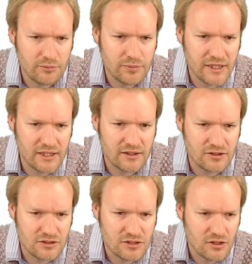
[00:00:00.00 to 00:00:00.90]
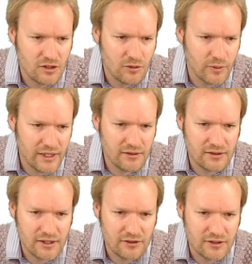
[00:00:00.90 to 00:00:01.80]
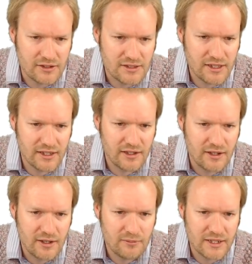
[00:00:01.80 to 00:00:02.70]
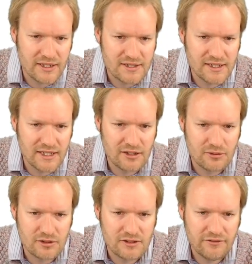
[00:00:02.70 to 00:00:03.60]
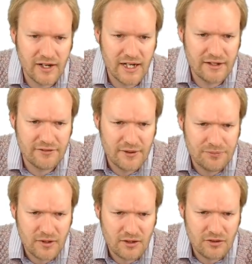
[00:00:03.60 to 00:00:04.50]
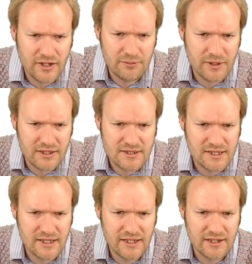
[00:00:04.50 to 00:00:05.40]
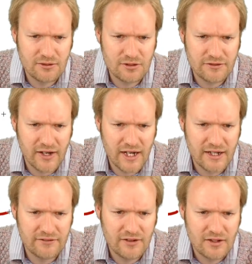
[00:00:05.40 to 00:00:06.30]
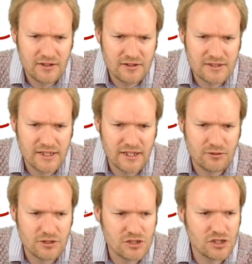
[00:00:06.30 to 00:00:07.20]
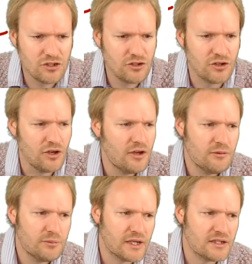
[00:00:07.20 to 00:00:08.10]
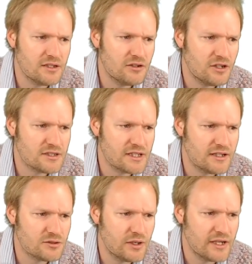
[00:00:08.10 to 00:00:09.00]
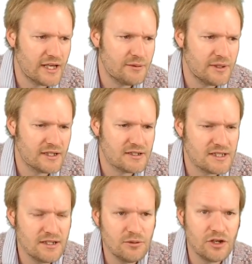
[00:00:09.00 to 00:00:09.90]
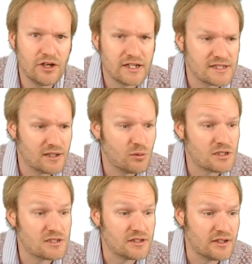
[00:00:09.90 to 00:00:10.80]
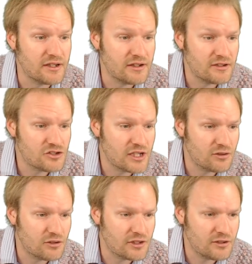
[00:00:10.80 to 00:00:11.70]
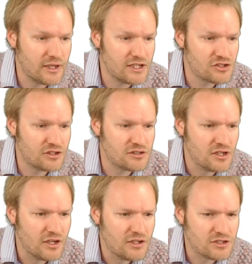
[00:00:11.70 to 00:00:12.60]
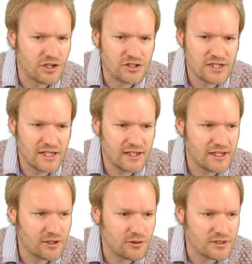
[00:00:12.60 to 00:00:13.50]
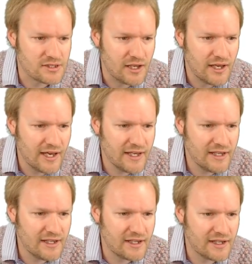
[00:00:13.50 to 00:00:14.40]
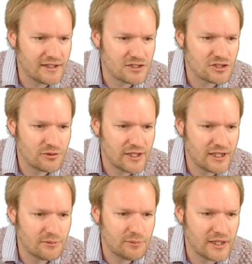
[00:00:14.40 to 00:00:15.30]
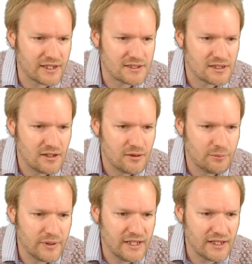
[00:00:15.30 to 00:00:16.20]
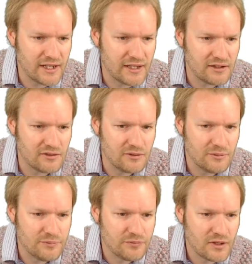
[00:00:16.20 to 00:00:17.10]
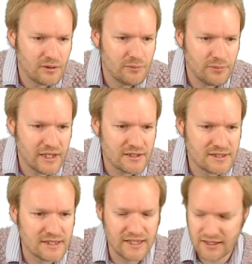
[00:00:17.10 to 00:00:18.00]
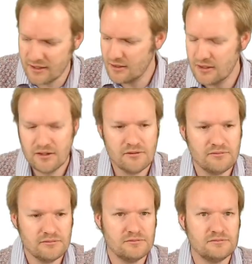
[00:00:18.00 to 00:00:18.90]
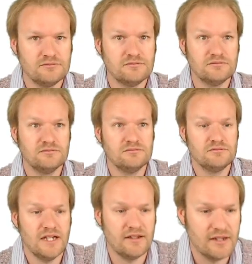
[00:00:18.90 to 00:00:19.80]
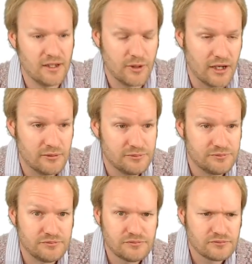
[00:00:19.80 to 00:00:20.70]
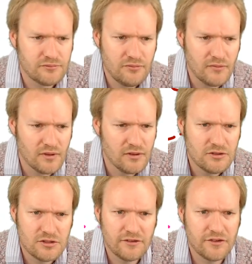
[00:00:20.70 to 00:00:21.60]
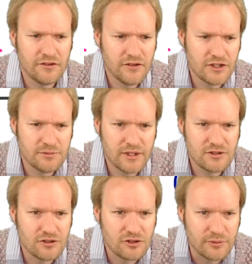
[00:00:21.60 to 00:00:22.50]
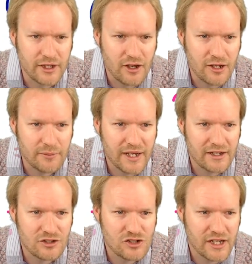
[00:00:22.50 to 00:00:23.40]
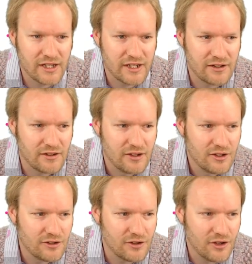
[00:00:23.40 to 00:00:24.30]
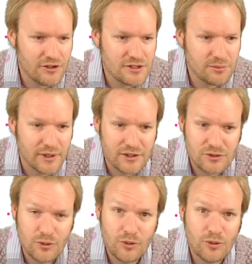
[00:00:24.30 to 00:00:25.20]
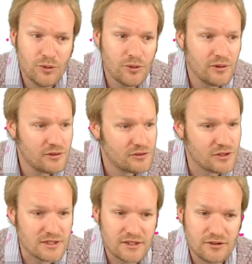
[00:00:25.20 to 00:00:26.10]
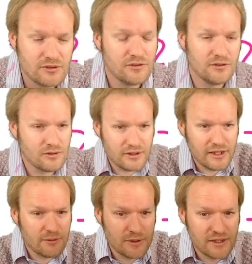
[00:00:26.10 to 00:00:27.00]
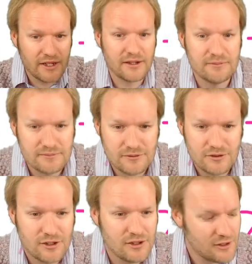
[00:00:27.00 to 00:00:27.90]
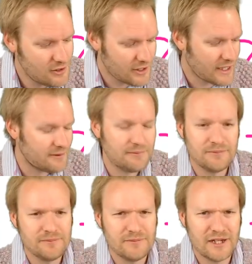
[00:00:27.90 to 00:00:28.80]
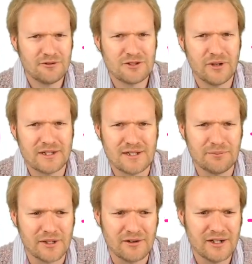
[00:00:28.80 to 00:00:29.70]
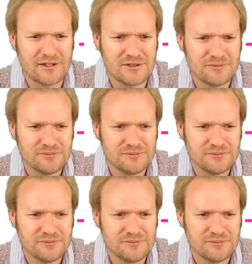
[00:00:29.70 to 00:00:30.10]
B is 1. There it is there. Plus c equals 5. 3 plus c equals 5. C equals 2. But it didn't ask us what a, b, and c were. It said, what's the general equation? So Tn equals an squared plus bn plus c. Done. There we are. So for the first bit, you'll be going back and checking your notes, but it's all in that bit there. Okay, that was quite something, right?